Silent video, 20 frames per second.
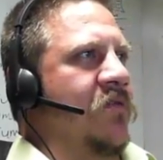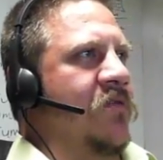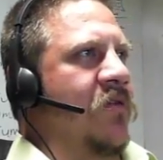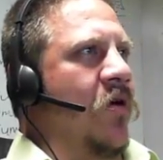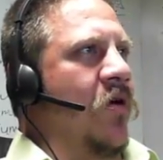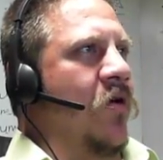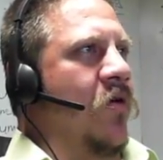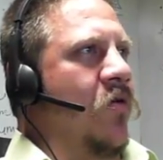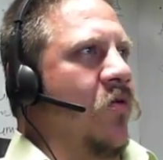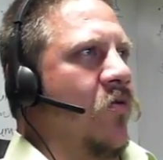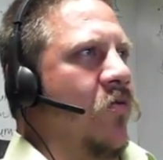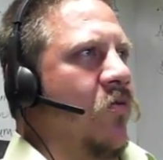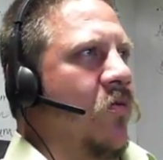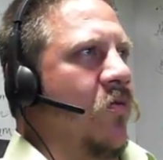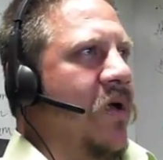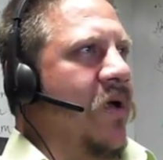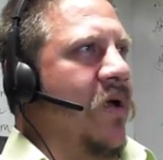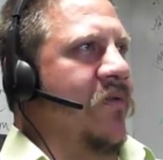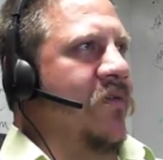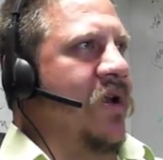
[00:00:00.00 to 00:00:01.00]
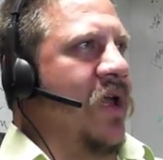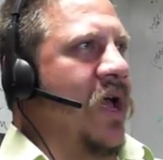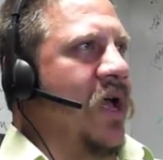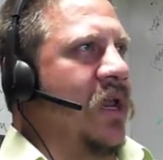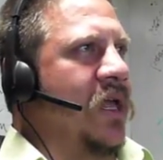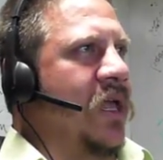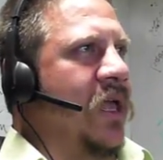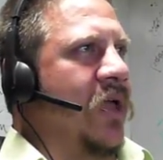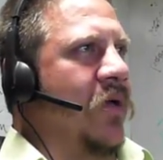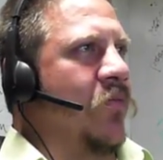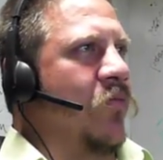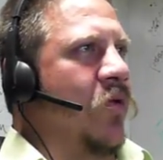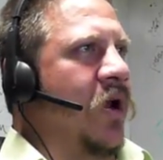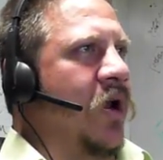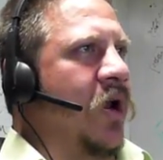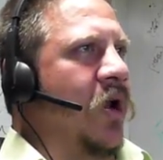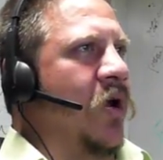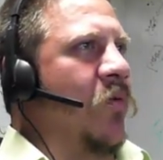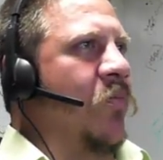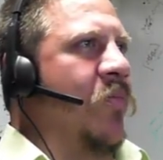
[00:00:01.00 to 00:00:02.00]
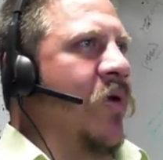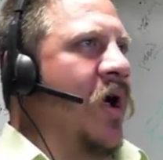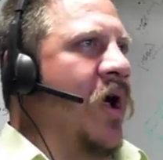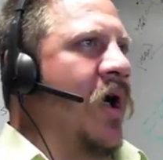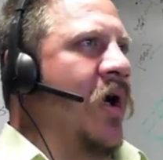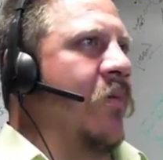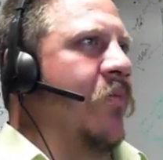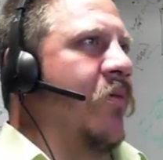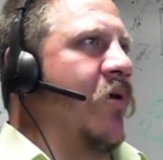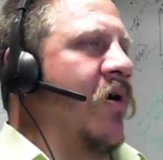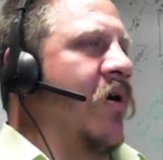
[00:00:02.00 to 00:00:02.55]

So every now and again we're going to go pop